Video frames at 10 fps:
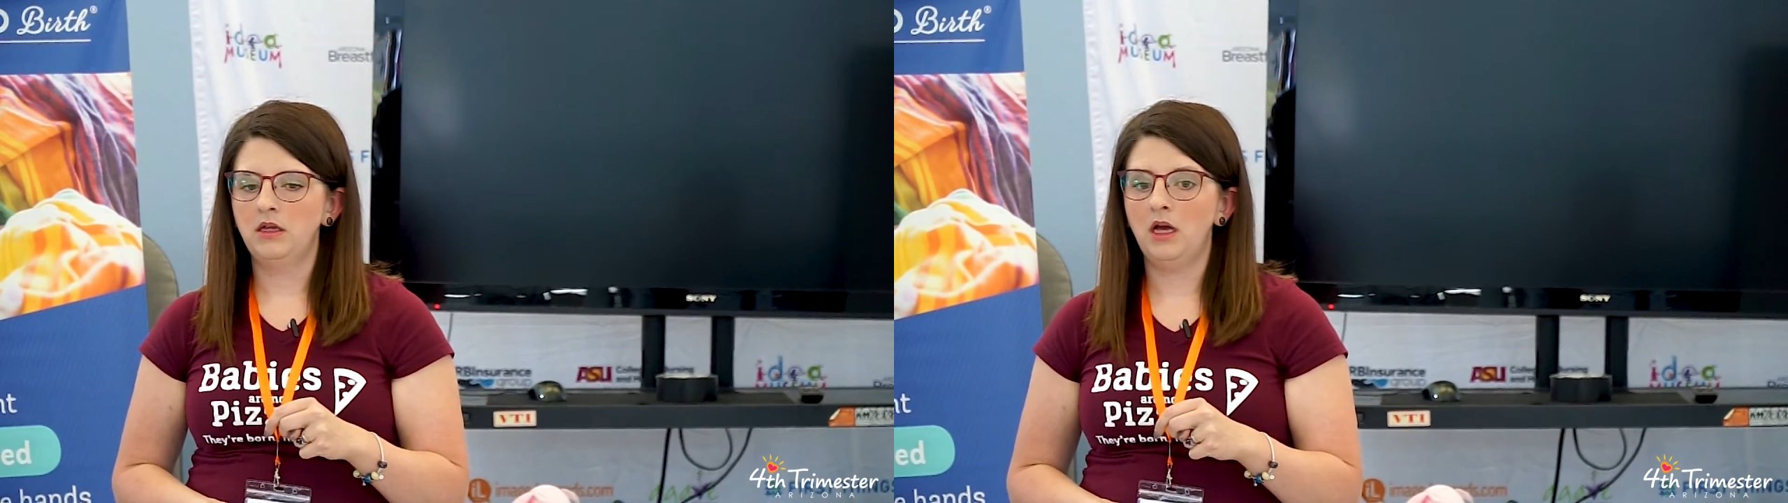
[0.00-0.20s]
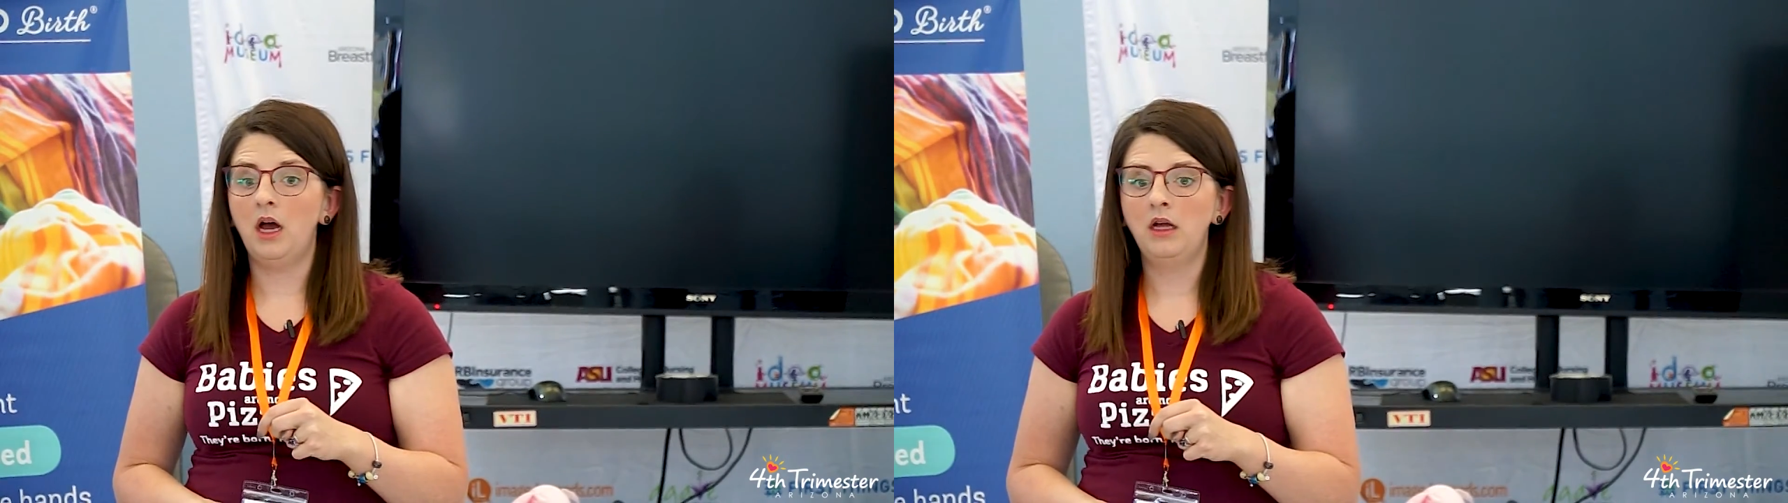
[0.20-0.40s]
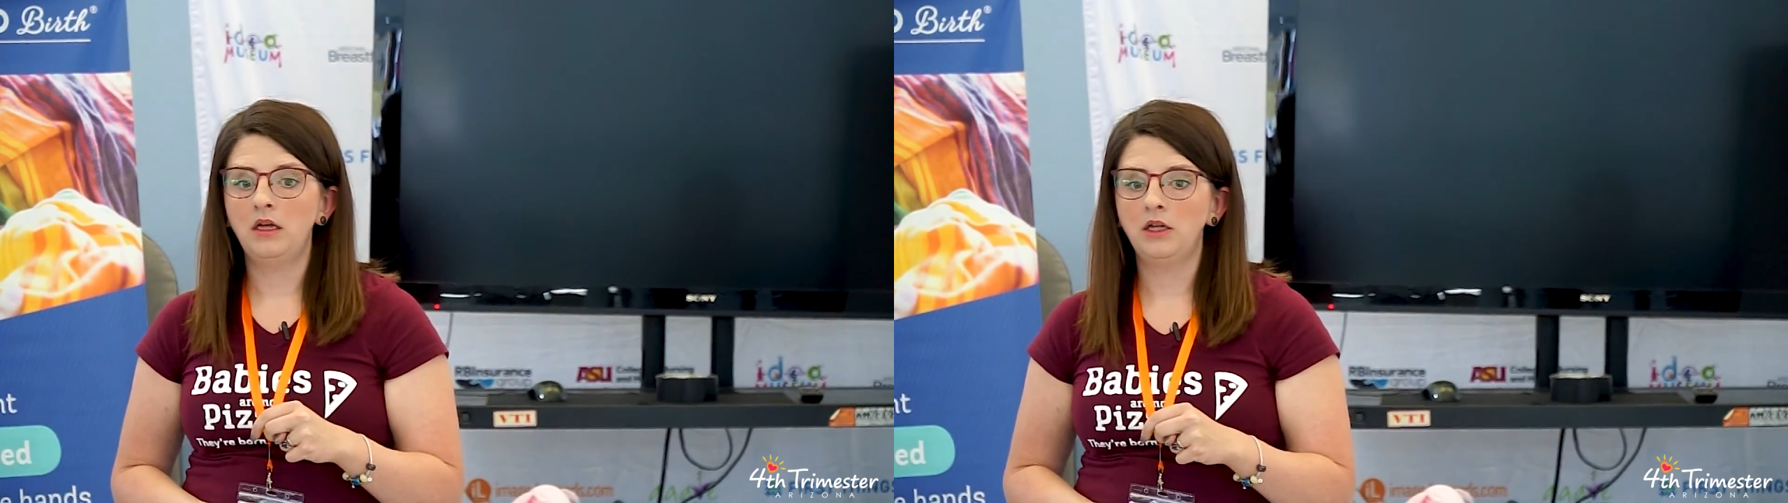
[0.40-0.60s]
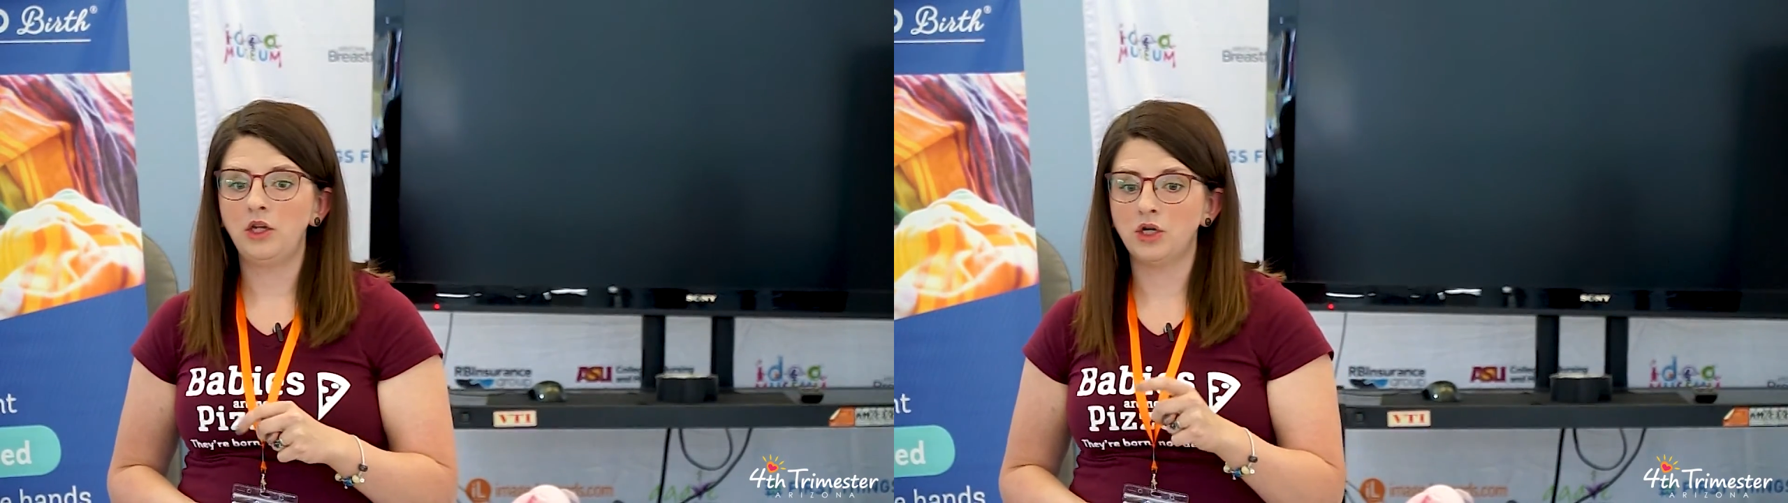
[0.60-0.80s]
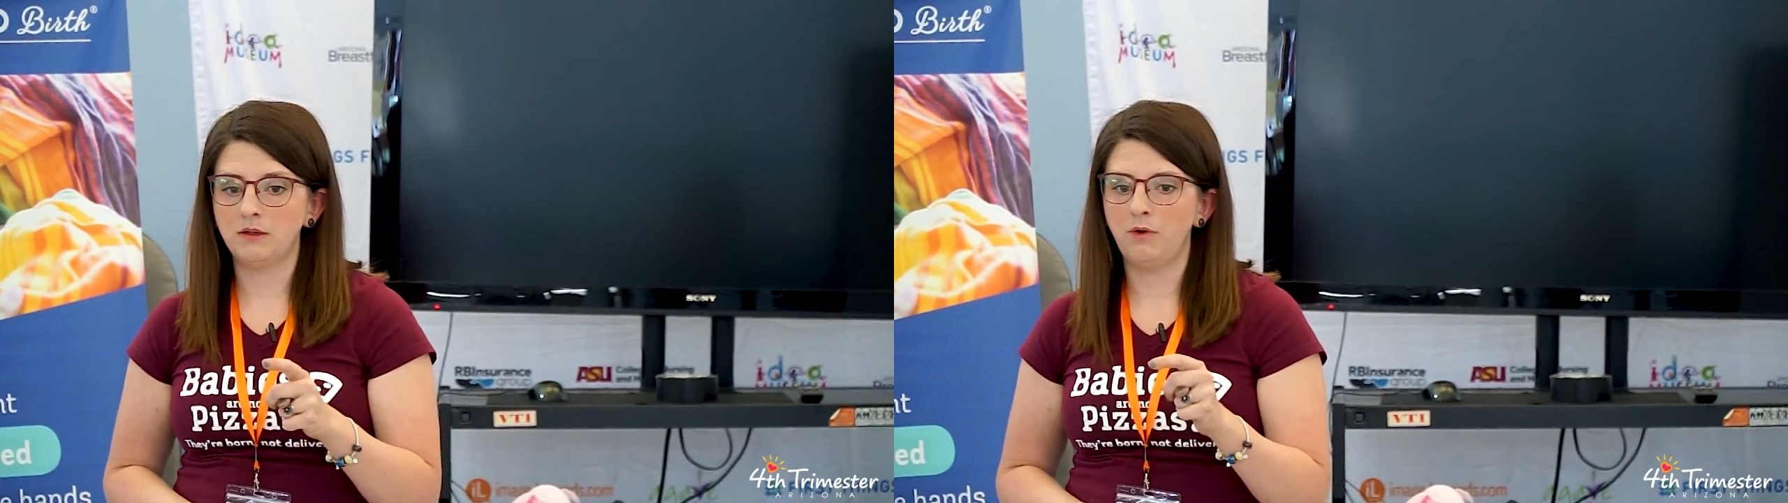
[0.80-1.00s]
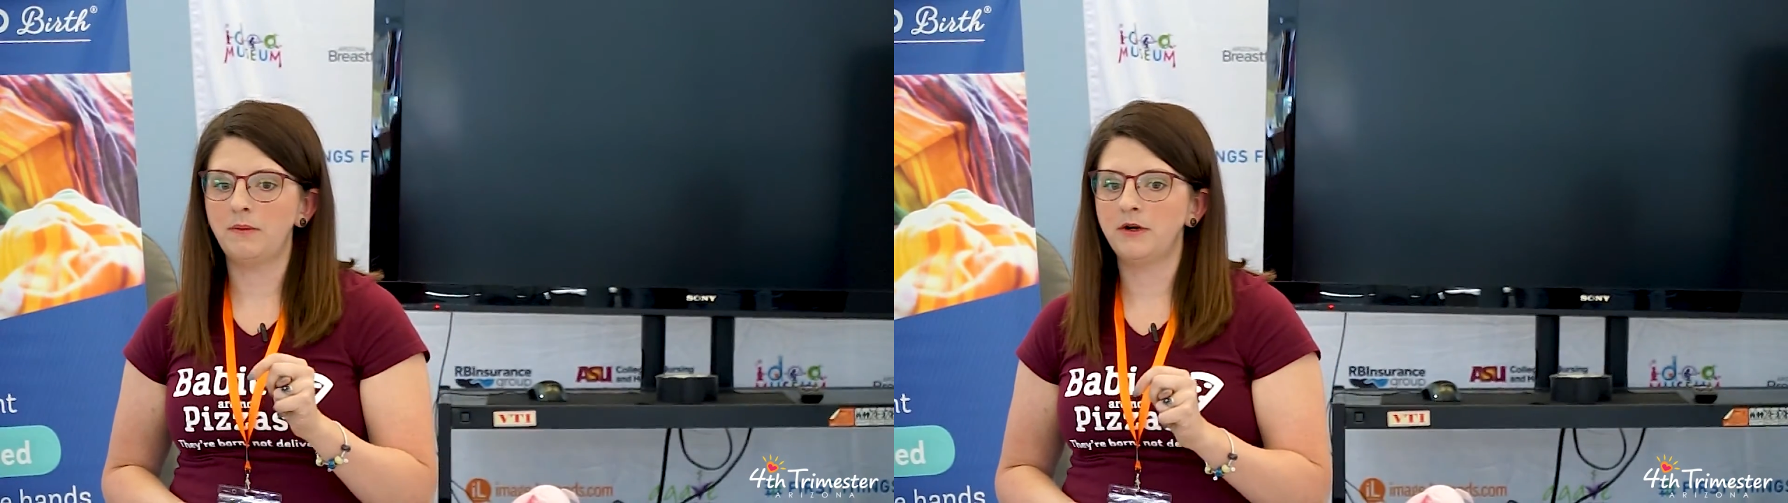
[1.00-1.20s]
Huh? Your support